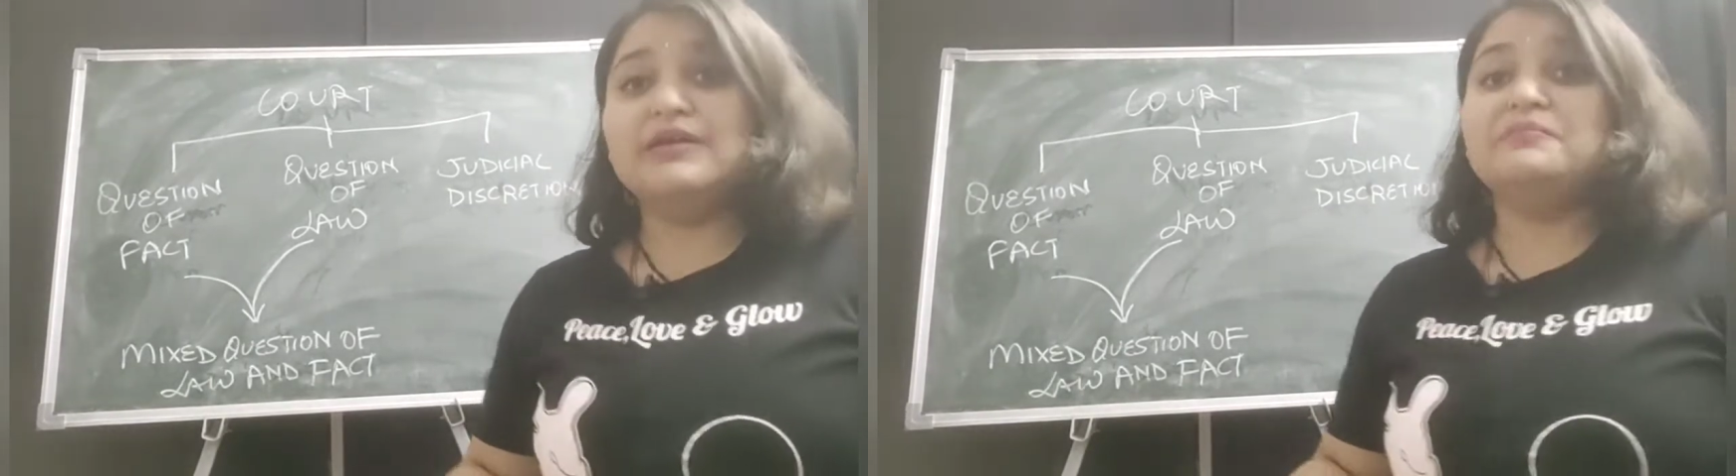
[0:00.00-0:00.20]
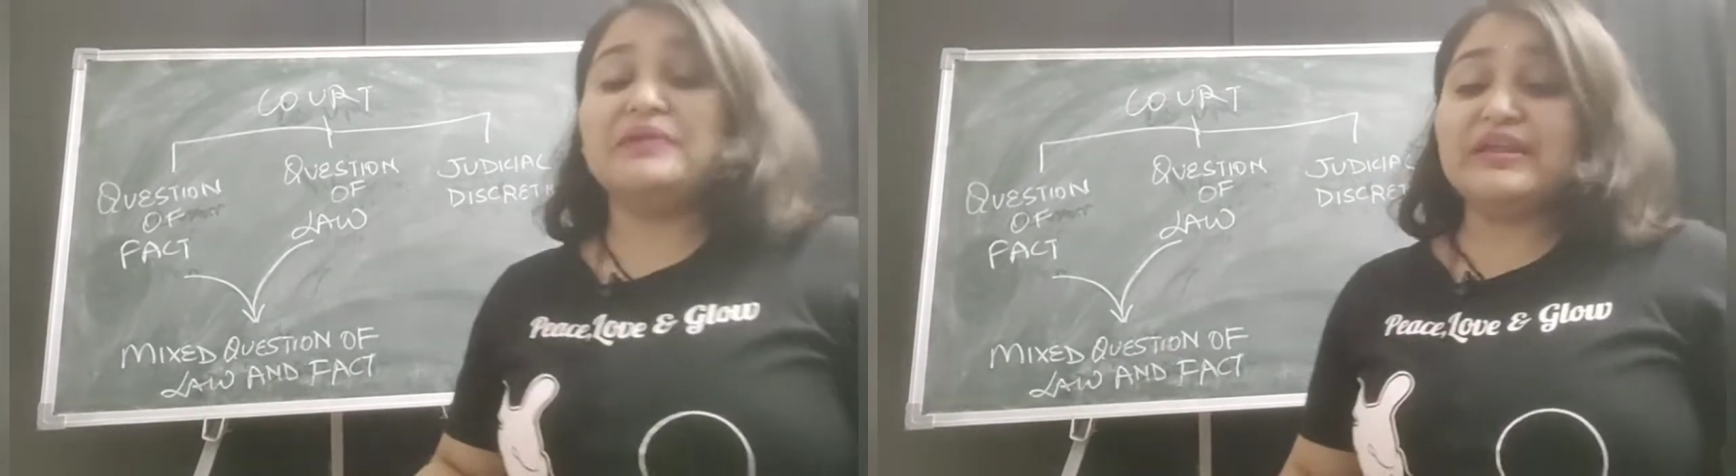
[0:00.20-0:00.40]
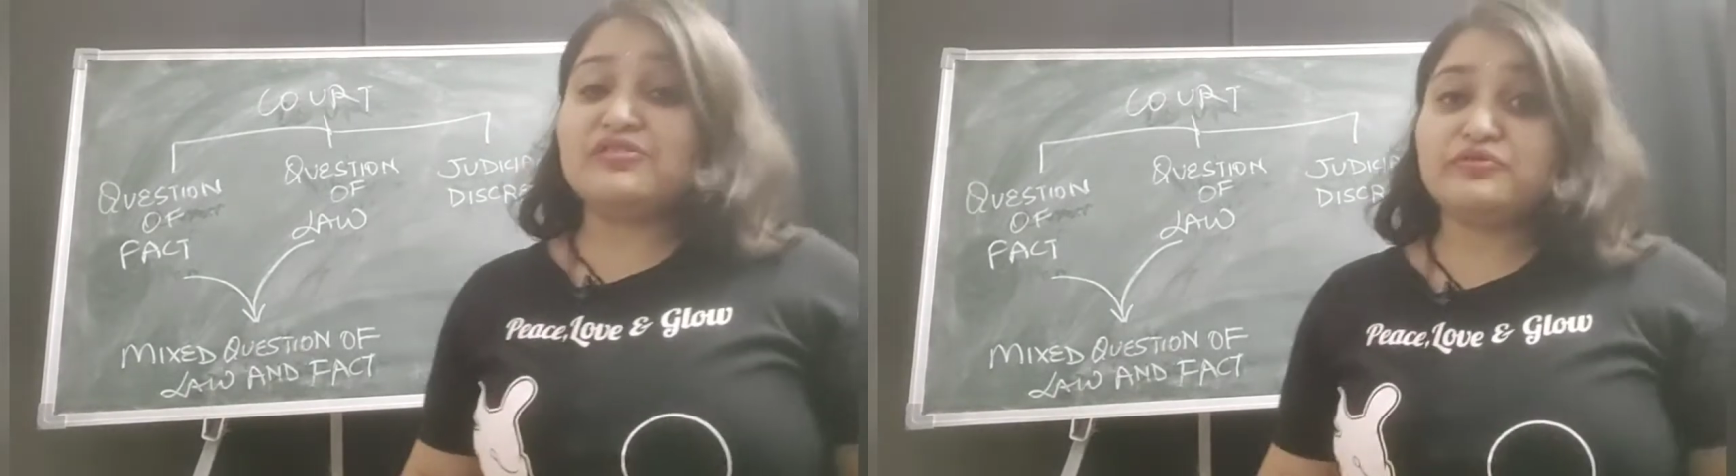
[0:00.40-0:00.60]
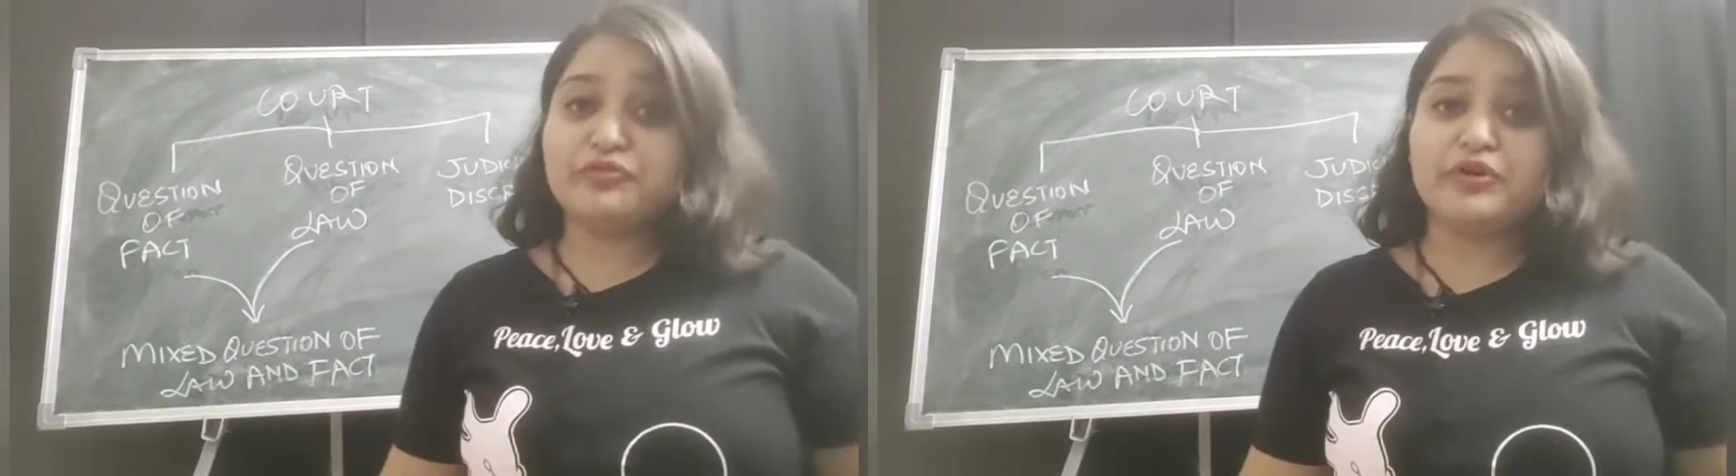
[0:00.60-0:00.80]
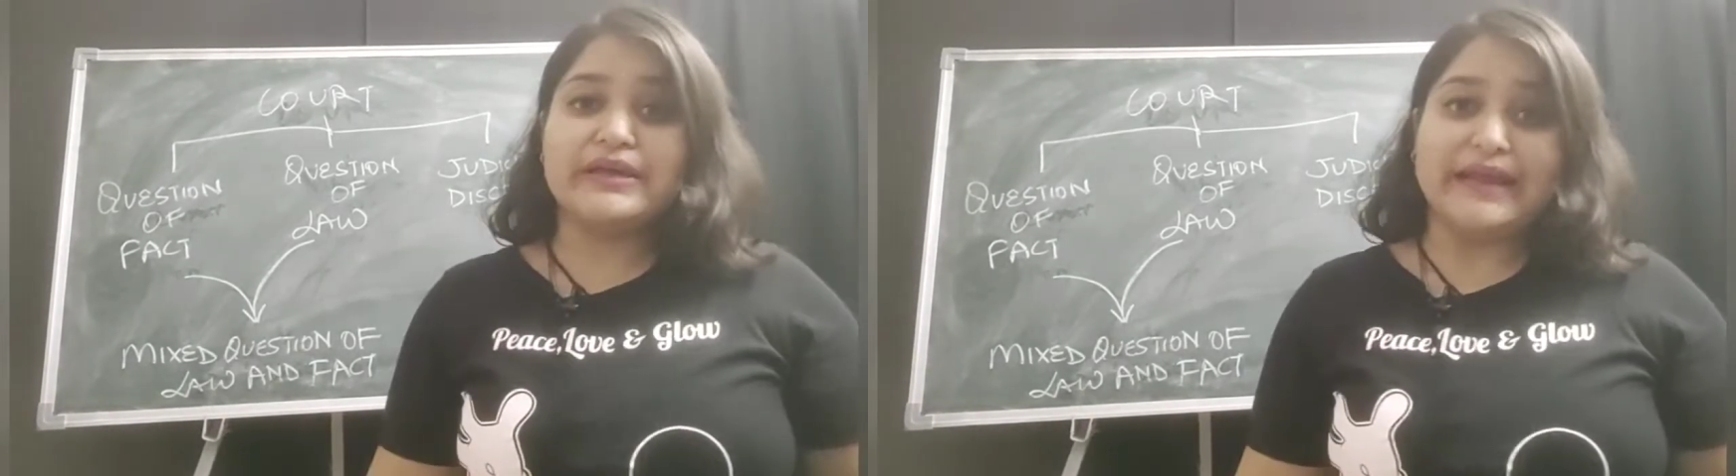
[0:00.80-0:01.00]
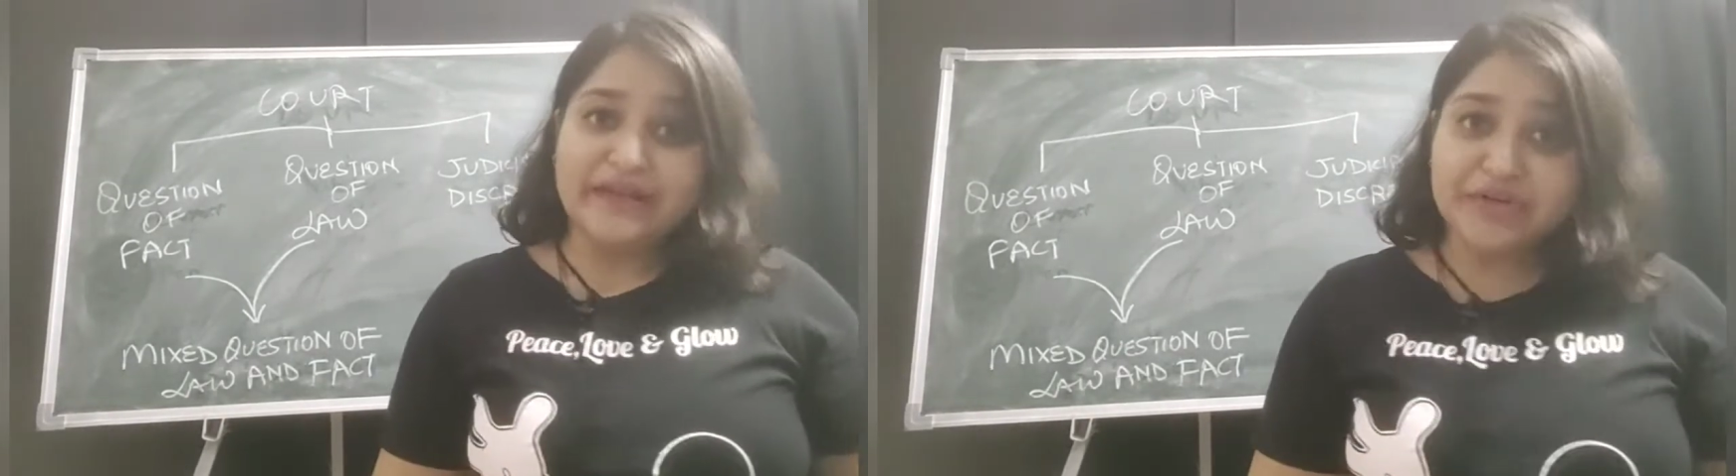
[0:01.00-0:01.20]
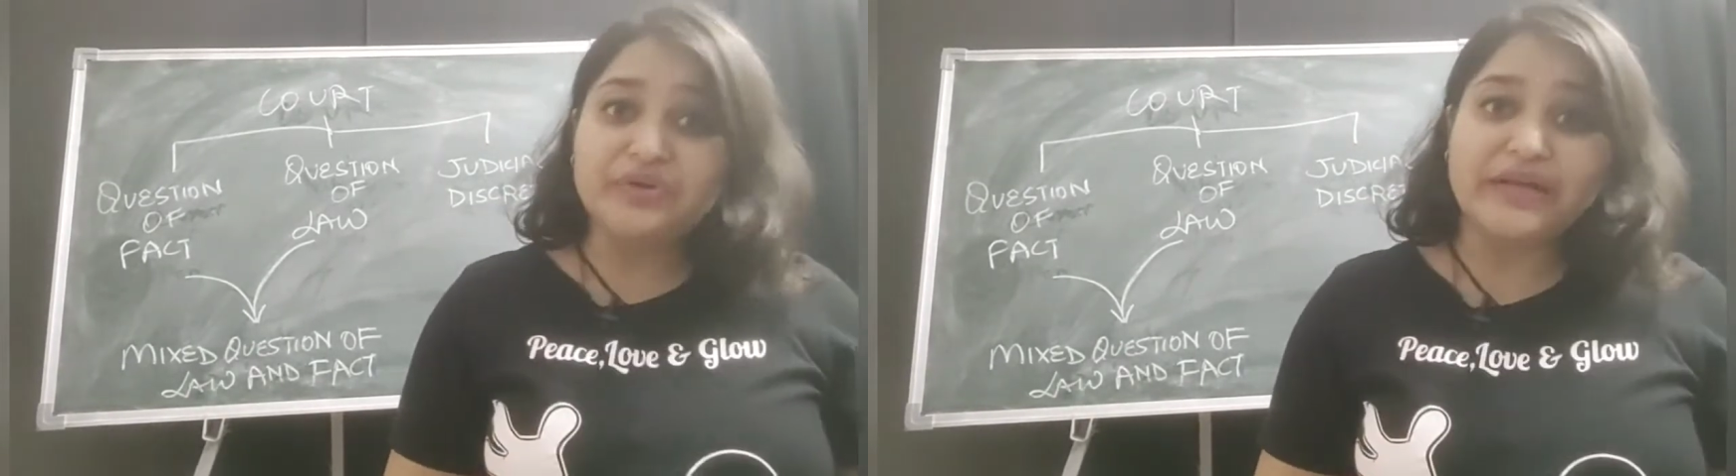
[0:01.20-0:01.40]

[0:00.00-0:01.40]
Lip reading: please don't forget to